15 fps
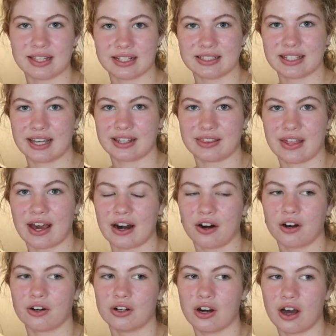things like
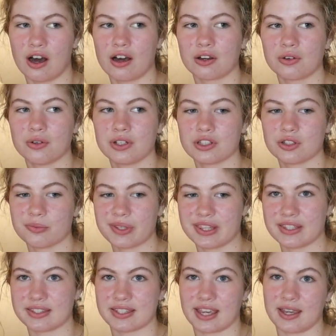that are not going to be
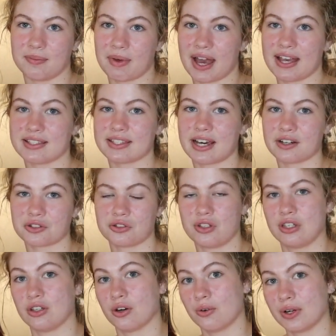the same as
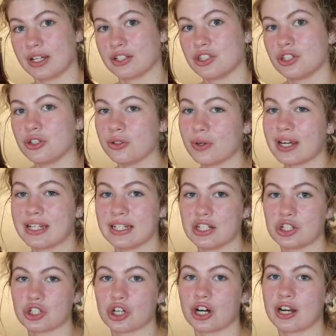actually going to a
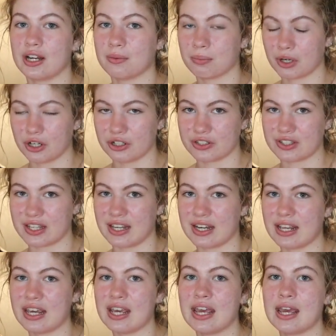teacher in person